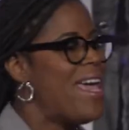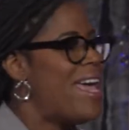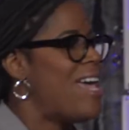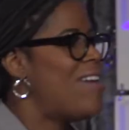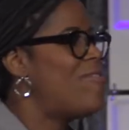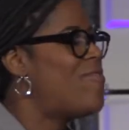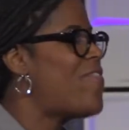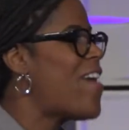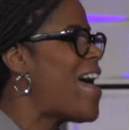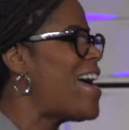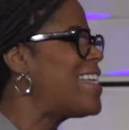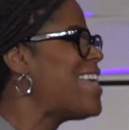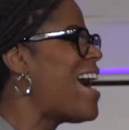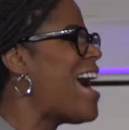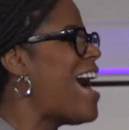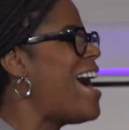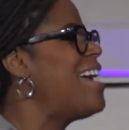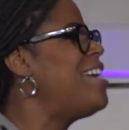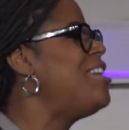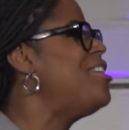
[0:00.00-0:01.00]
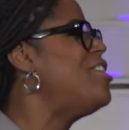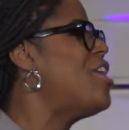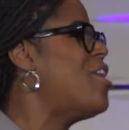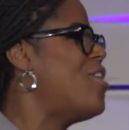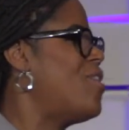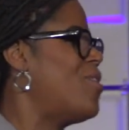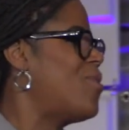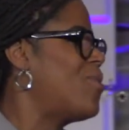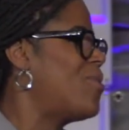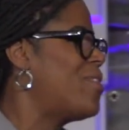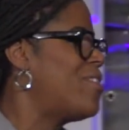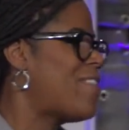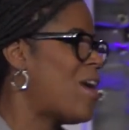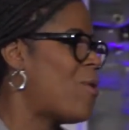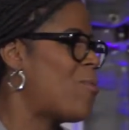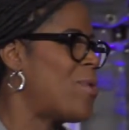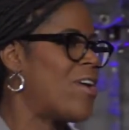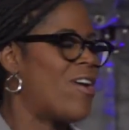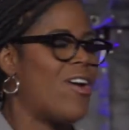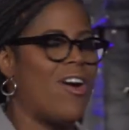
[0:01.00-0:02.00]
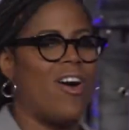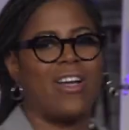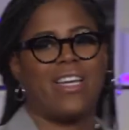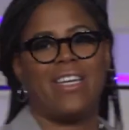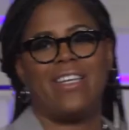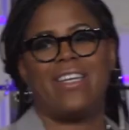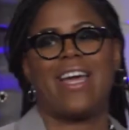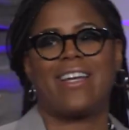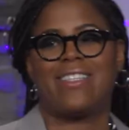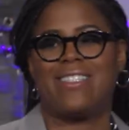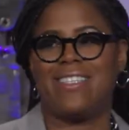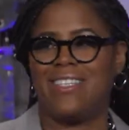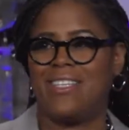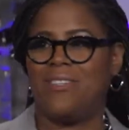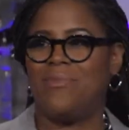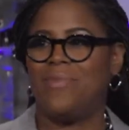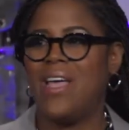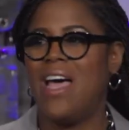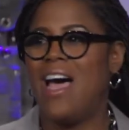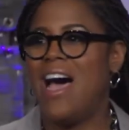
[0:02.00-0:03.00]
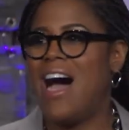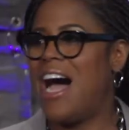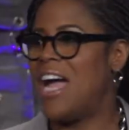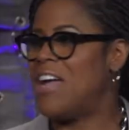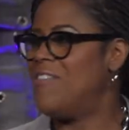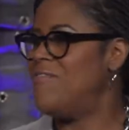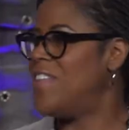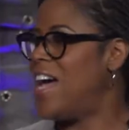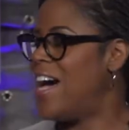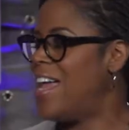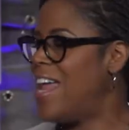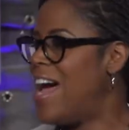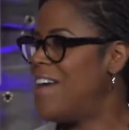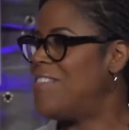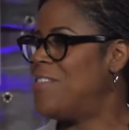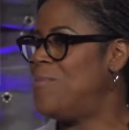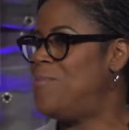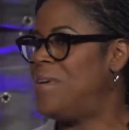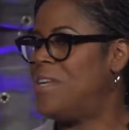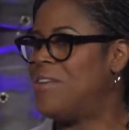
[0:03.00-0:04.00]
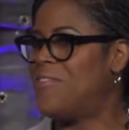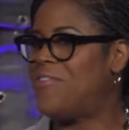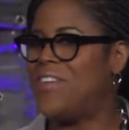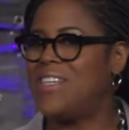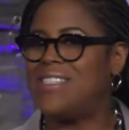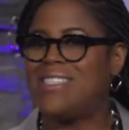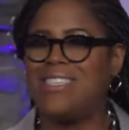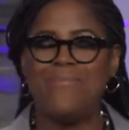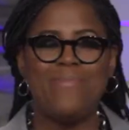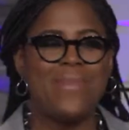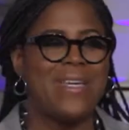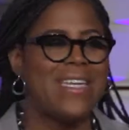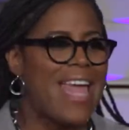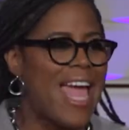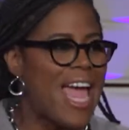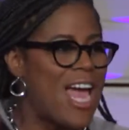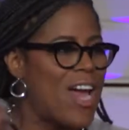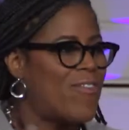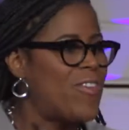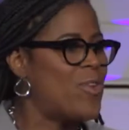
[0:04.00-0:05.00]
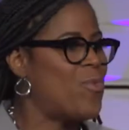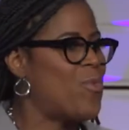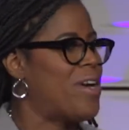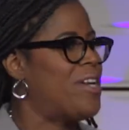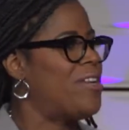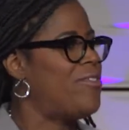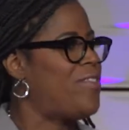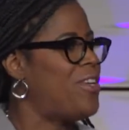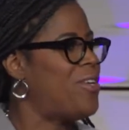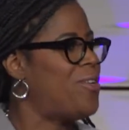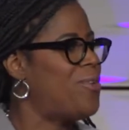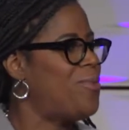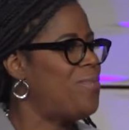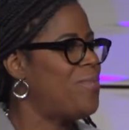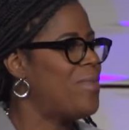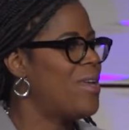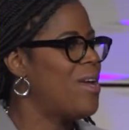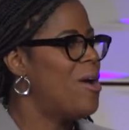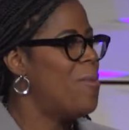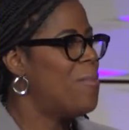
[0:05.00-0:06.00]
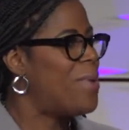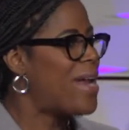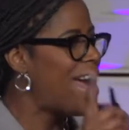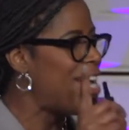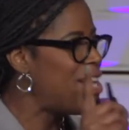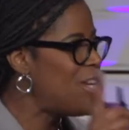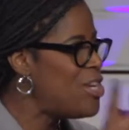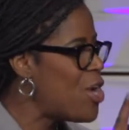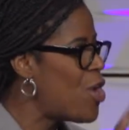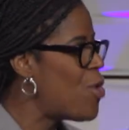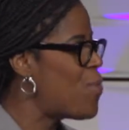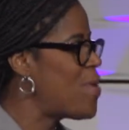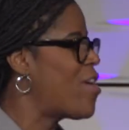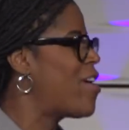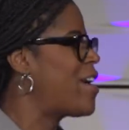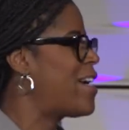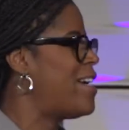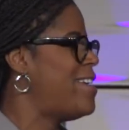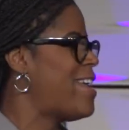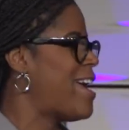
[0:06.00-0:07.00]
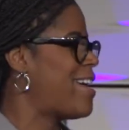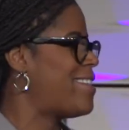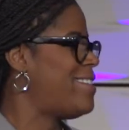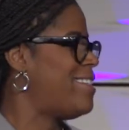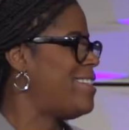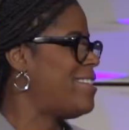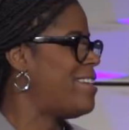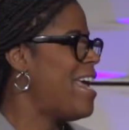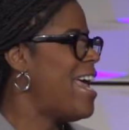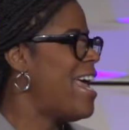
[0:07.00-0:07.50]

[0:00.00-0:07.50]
In fact, I know that we are all connected. I have not had the benefit to meet every one of you, but I know we are connected.